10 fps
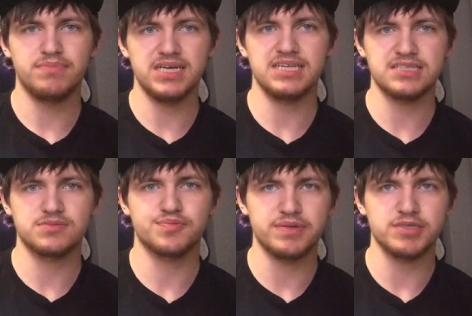but yeah,
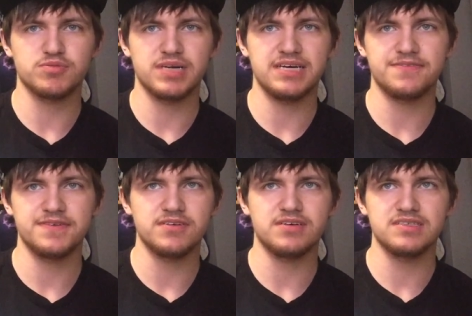that's pretty much what I
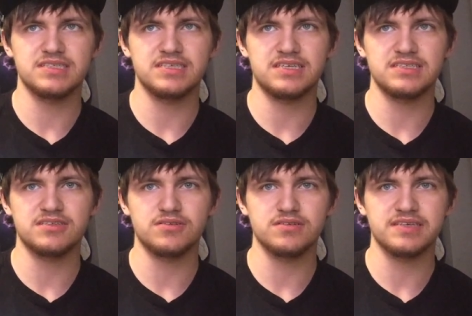feel on
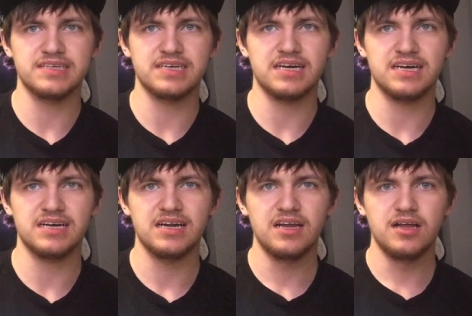the whole thing.
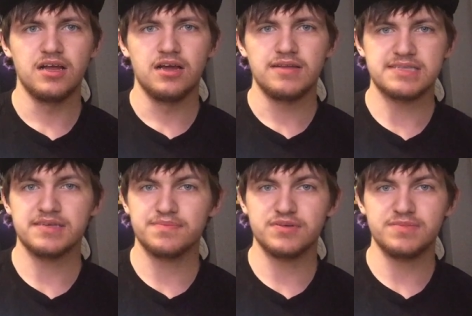
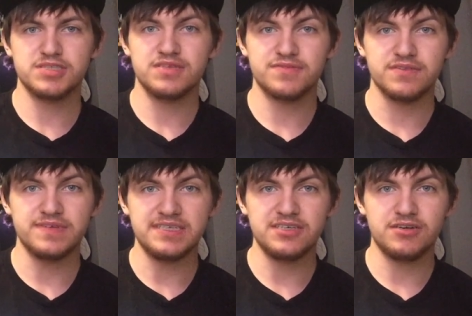That's pretty much it for the
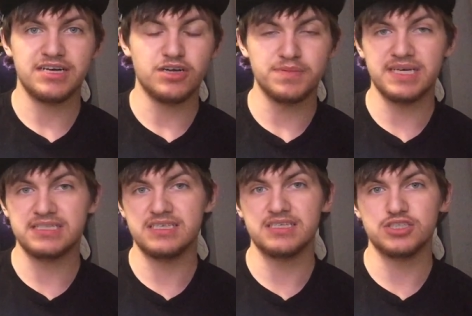video. I hope you
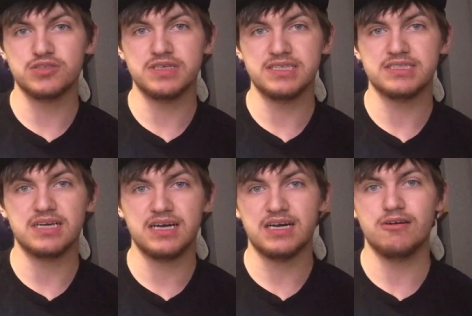guys did enjoy it.
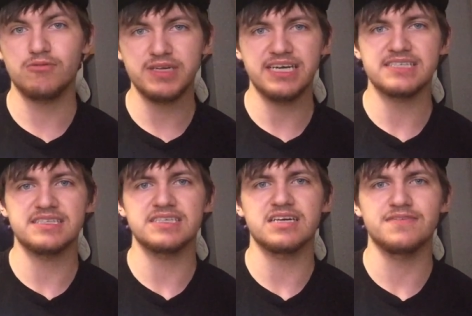What do you guys
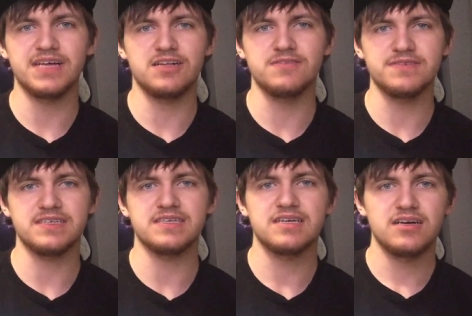think of
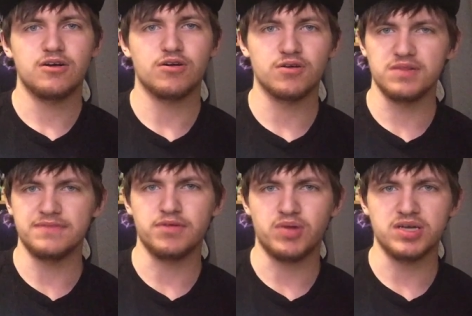LV or
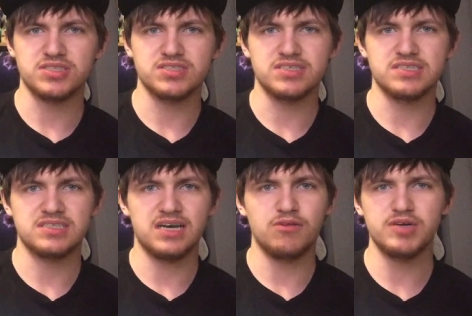level
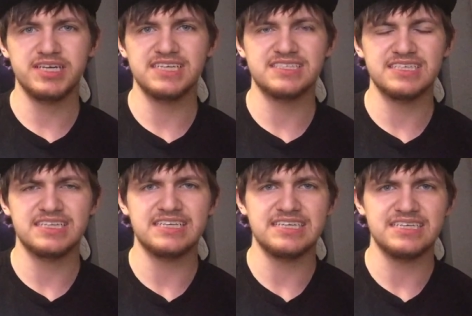monsters? What do you guys think
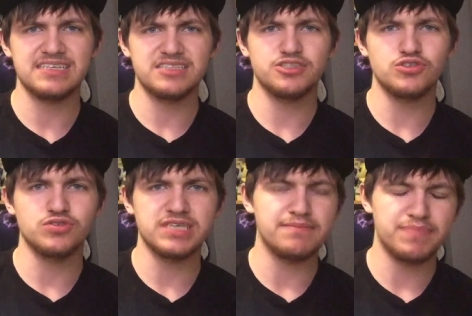they need
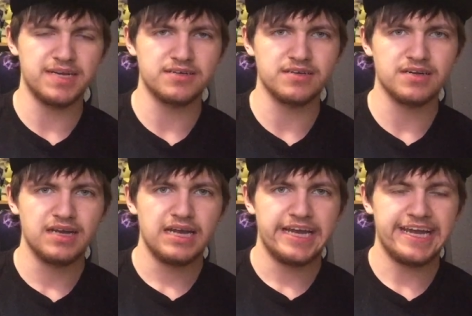to get better?
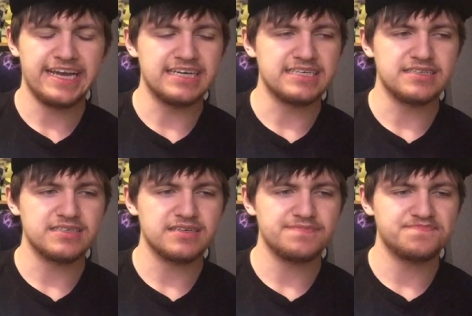And